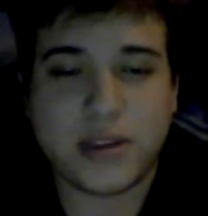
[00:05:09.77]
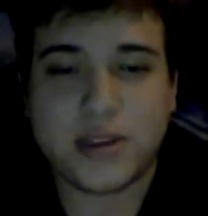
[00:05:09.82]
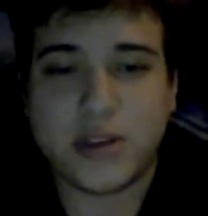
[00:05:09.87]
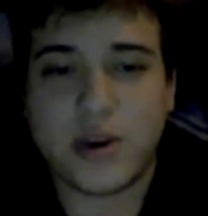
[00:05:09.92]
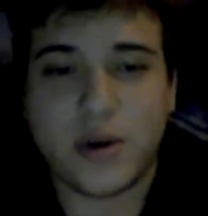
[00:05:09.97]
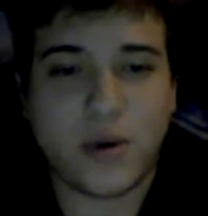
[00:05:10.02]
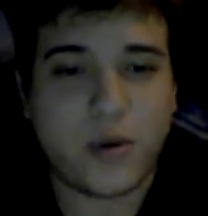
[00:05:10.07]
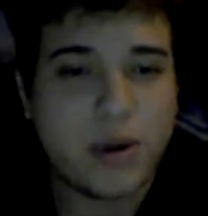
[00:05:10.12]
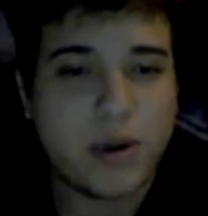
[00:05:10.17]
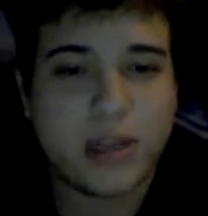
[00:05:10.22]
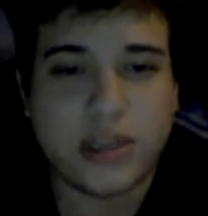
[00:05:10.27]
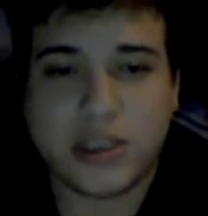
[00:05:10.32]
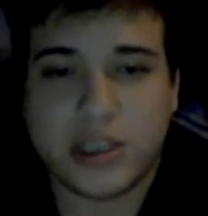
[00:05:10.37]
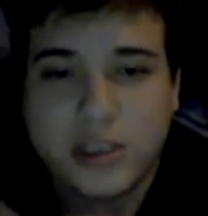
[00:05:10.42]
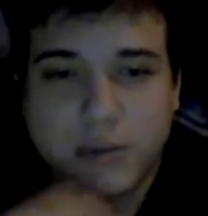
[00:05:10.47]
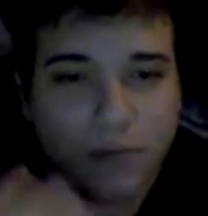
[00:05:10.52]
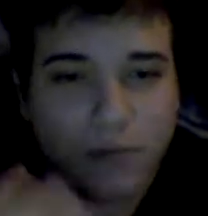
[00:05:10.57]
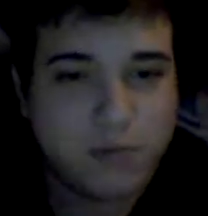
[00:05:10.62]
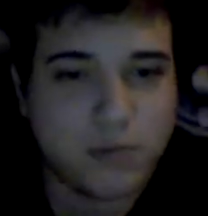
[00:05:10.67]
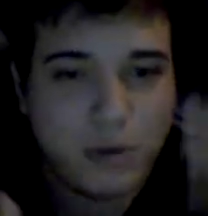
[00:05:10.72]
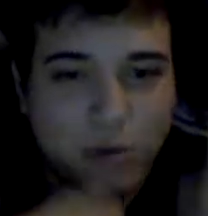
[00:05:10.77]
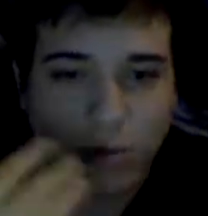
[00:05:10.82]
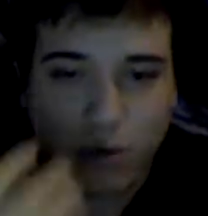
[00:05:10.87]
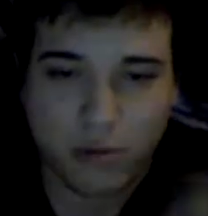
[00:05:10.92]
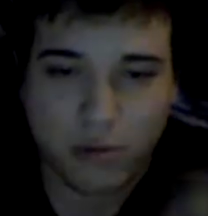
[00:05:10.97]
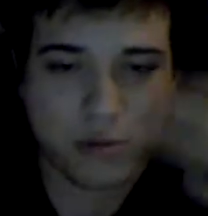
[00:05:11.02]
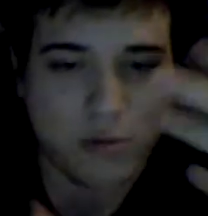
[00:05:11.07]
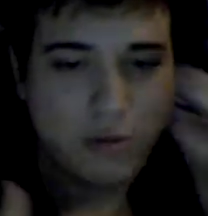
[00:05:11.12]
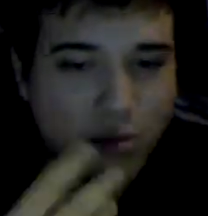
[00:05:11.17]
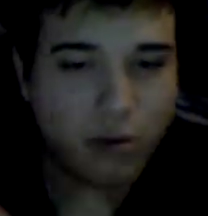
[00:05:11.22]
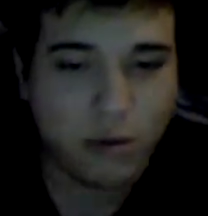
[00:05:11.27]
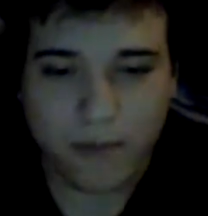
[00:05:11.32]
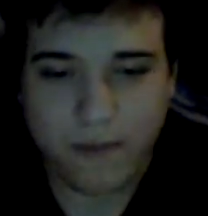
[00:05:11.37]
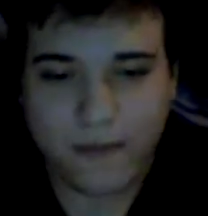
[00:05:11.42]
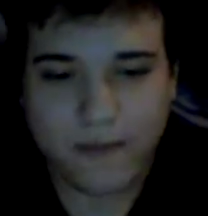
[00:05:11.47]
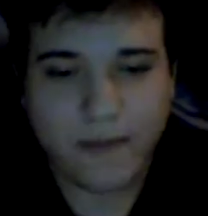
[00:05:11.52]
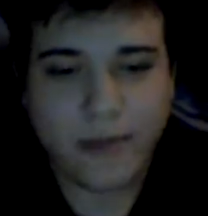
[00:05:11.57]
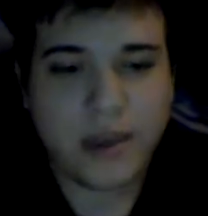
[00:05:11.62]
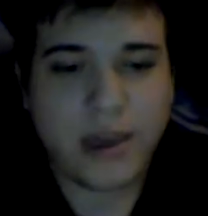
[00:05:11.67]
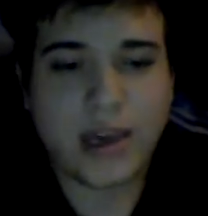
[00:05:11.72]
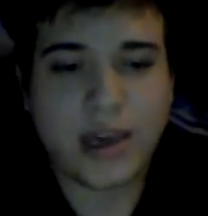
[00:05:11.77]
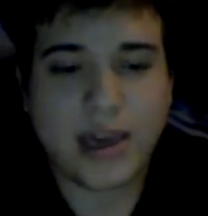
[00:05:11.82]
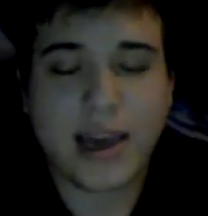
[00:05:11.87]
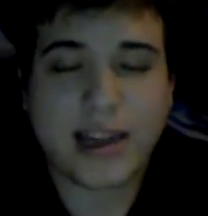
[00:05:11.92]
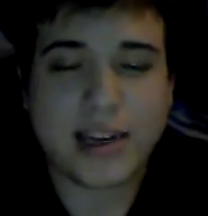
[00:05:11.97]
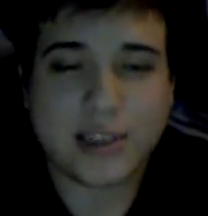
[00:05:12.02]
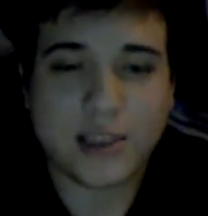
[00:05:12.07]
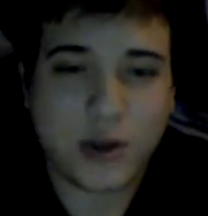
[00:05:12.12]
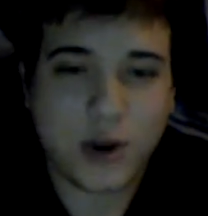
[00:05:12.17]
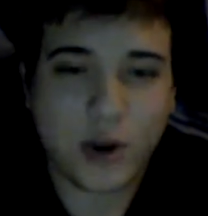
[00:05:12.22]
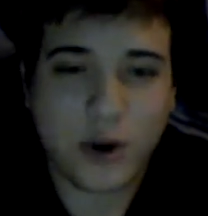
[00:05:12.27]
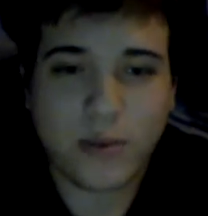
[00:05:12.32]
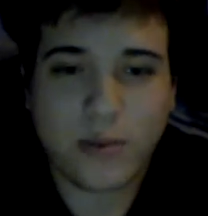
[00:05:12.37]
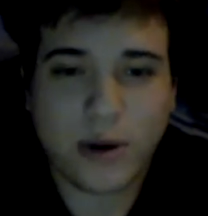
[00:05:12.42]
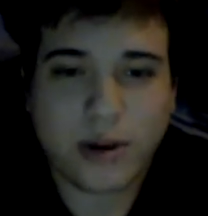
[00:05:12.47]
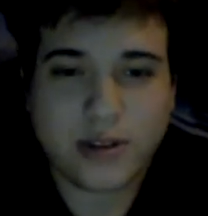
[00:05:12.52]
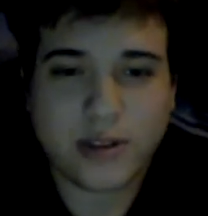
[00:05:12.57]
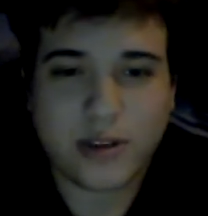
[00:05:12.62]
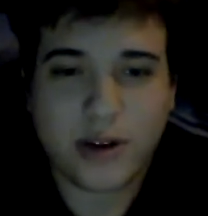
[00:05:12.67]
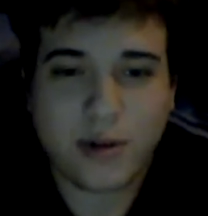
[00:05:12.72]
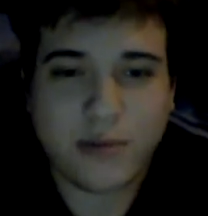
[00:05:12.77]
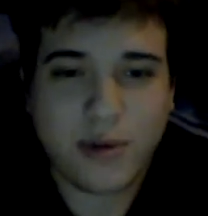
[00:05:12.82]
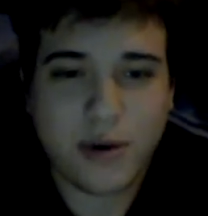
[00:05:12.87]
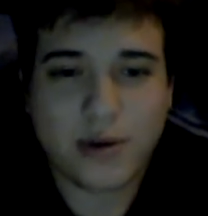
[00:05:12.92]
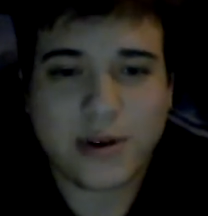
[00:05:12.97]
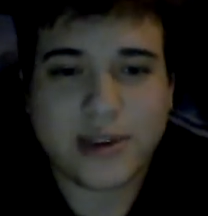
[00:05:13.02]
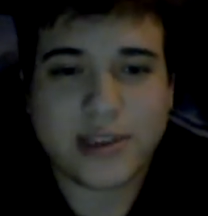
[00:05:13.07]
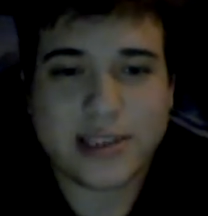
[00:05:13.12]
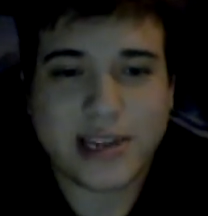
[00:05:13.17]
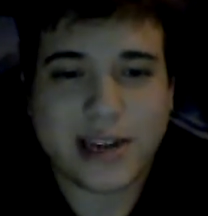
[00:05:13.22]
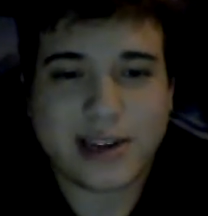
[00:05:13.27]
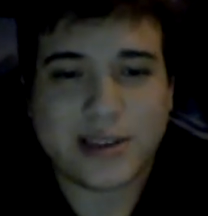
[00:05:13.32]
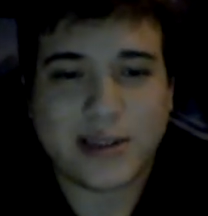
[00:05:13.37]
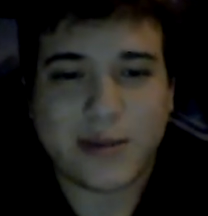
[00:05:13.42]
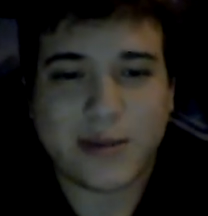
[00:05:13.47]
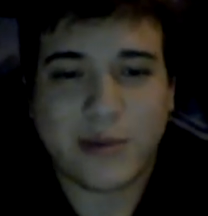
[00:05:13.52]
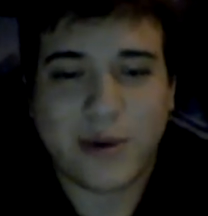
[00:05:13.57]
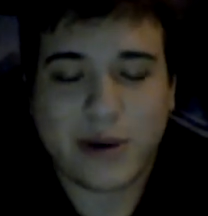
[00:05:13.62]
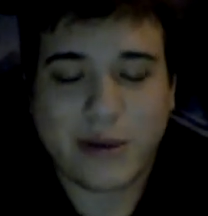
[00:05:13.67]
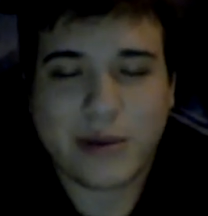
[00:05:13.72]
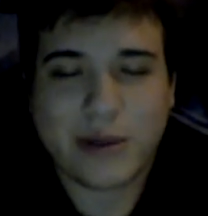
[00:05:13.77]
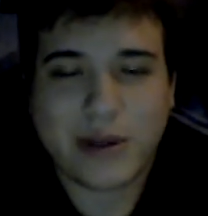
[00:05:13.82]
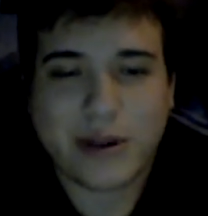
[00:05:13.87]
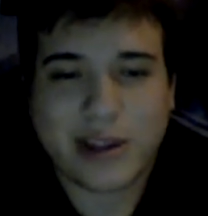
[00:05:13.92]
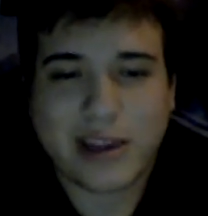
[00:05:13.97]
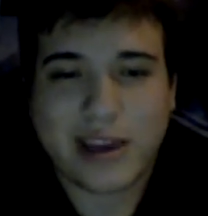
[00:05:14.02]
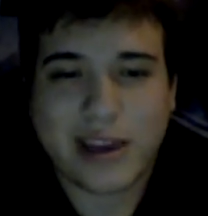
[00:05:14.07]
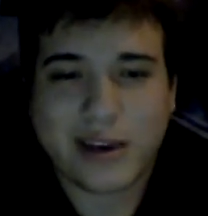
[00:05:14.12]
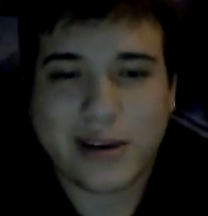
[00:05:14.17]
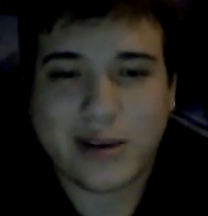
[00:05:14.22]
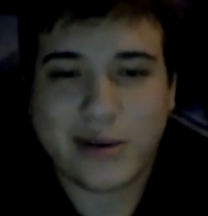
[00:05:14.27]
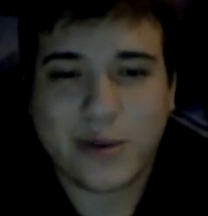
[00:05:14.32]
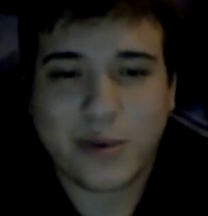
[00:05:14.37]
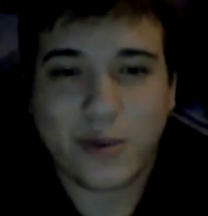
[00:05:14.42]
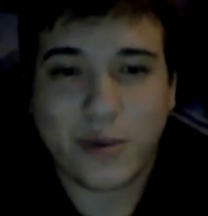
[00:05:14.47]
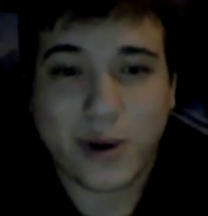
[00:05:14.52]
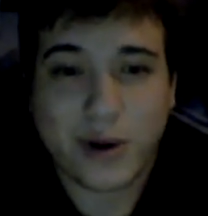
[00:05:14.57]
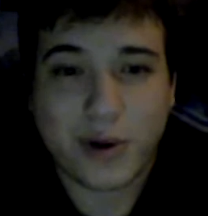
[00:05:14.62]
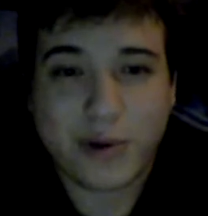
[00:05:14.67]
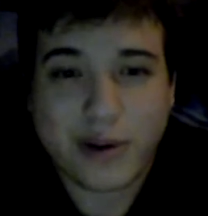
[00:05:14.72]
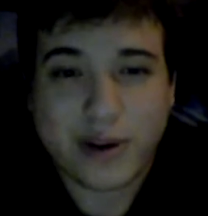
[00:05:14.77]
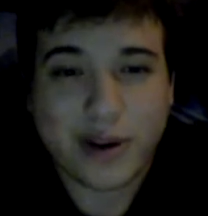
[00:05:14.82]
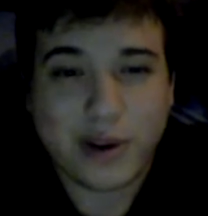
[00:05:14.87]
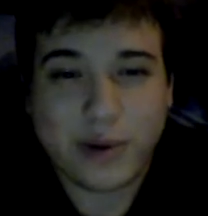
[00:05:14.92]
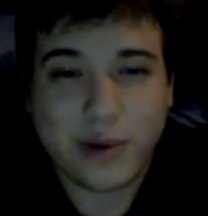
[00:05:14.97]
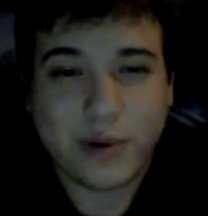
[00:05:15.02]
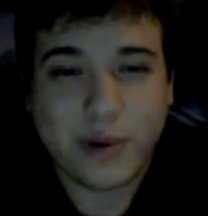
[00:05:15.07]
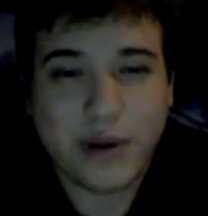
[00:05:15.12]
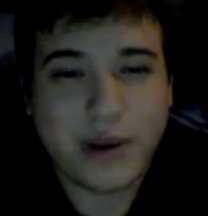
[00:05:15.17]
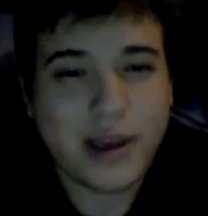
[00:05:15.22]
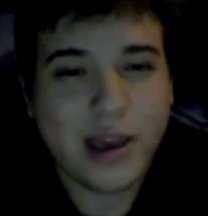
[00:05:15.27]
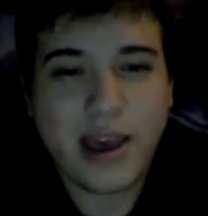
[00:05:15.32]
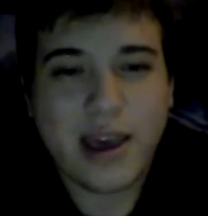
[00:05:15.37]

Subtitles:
So it's just boom, boom, boom, boom, boom, kind of snowballs your opponent down to the point where they're like, what do I do?